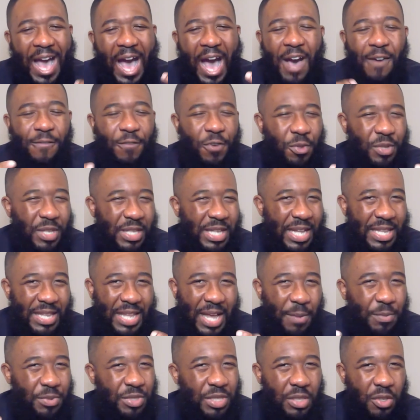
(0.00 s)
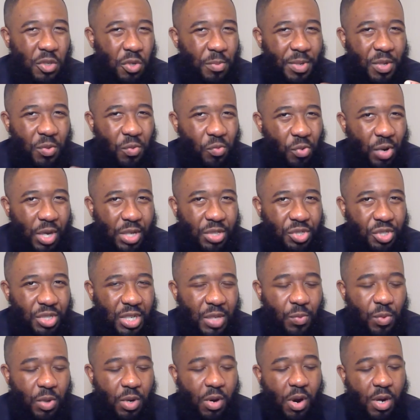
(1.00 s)
I felt that, that that was a little bit rushed
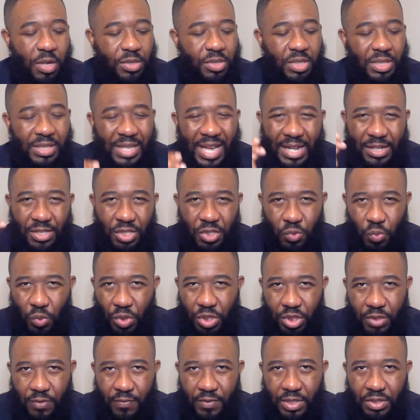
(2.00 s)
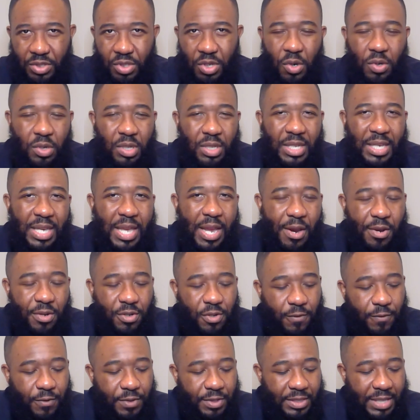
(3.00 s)
in regards to that switch of the turn of the
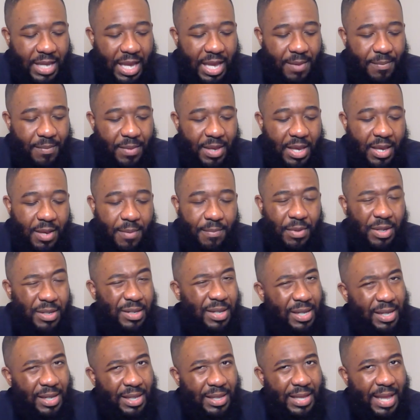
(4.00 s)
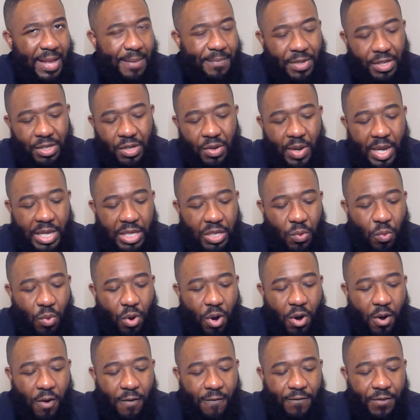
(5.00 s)
character for Sandman, but let me know how you
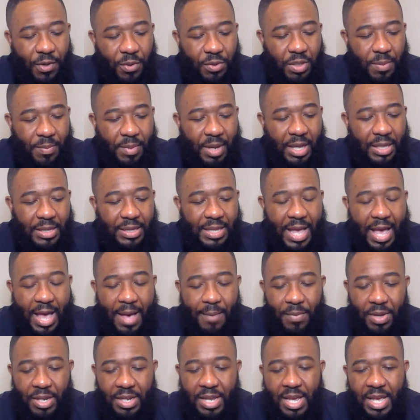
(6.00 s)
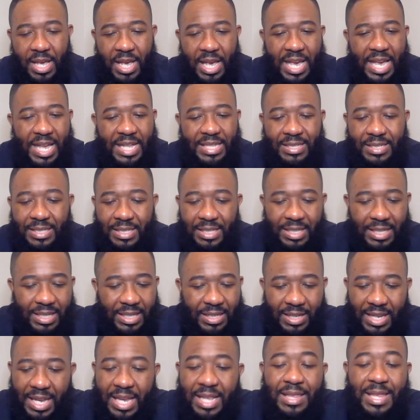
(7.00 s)
all felt about that. But it's
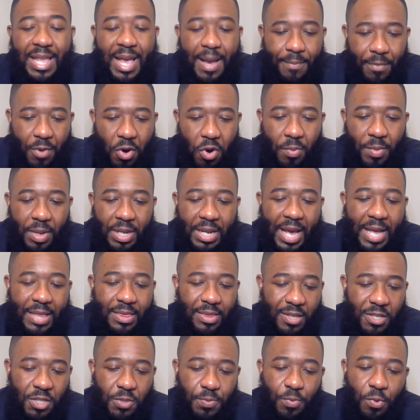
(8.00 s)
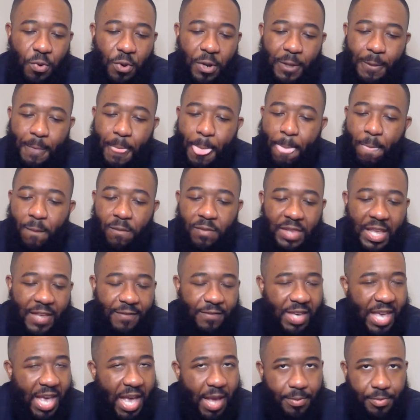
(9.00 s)
in that moment at this point, they've
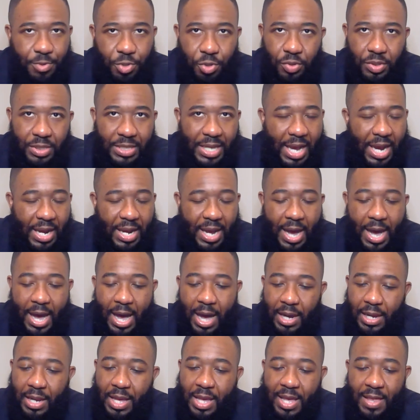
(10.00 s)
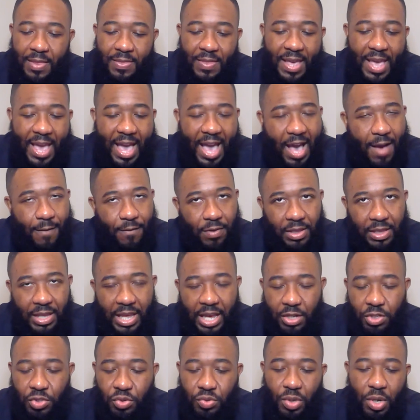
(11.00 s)
captured Doc Ock, they have
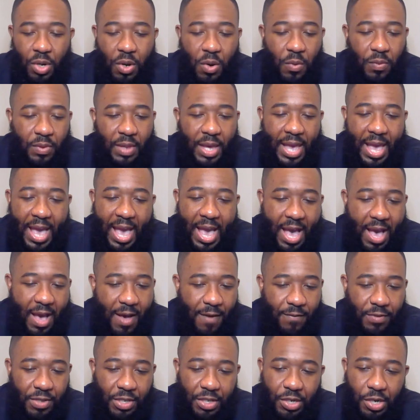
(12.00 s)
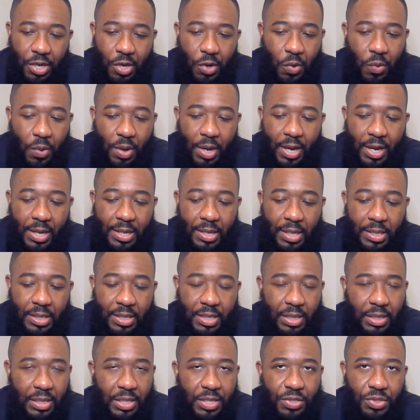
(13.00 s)
Electro, they have, you know, uh, the
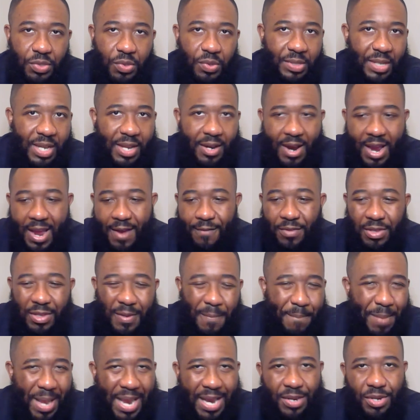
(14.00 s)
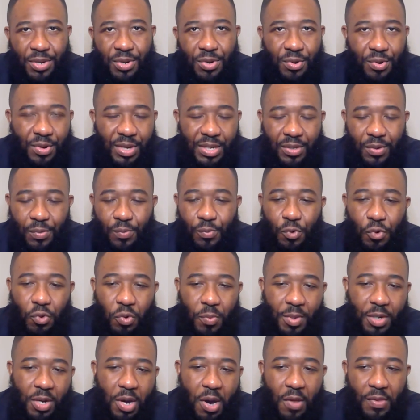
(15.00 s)
Lizard, and they're having the banter in the room
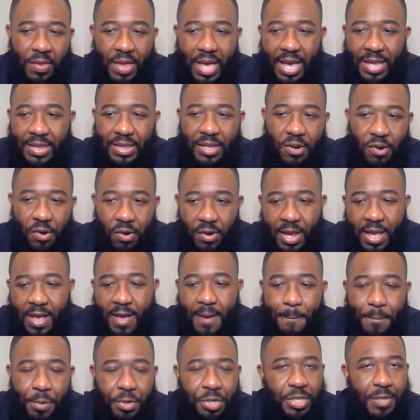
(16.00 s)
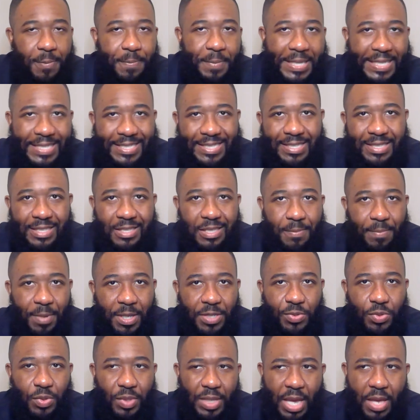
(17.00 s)
and all that, and they're putting the pieces of the
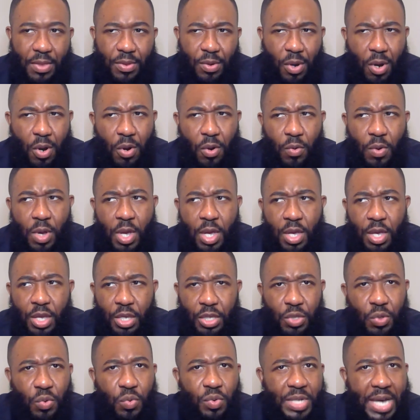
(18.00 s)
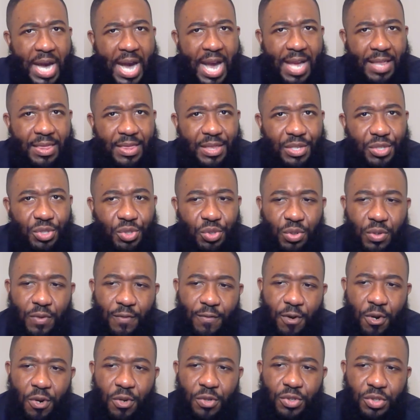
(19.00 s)
puzzle together. Oh, you died in this
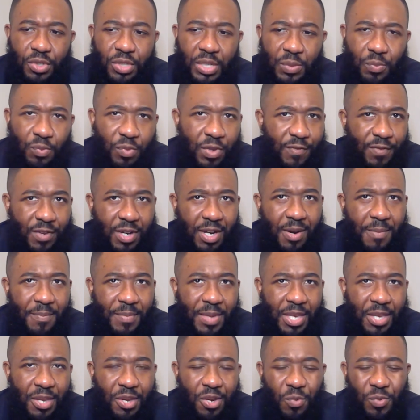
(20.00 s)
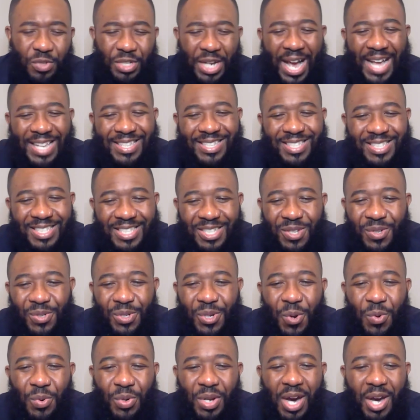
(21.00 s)
universe, and we've come here, which I still
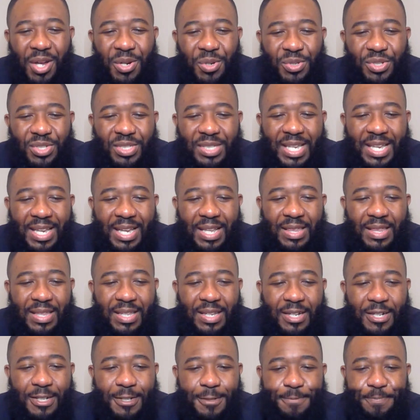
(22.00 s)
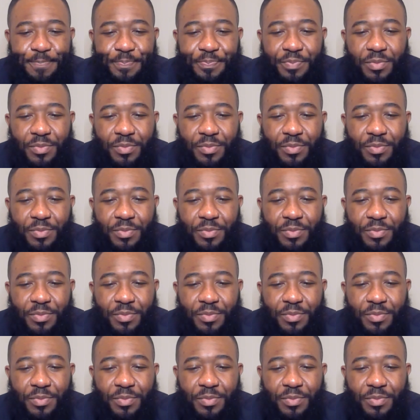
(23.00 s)
don't understand the,